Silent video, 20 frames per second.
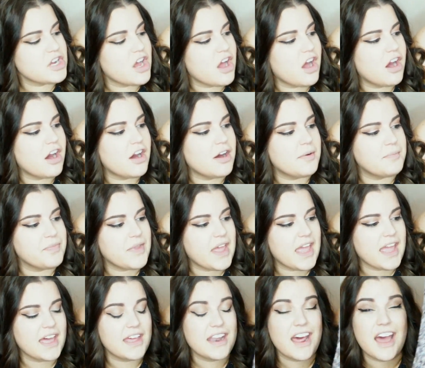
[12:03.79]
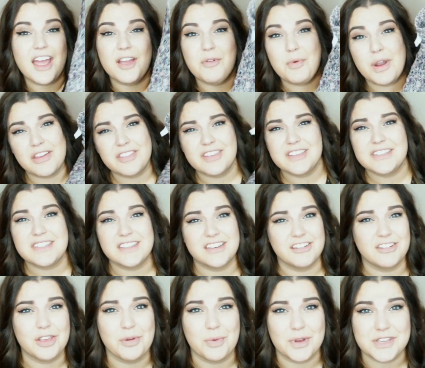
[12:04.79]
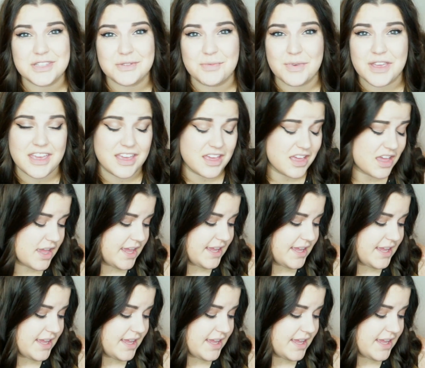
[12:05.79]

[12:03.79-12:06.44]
And I wear this literally once a week.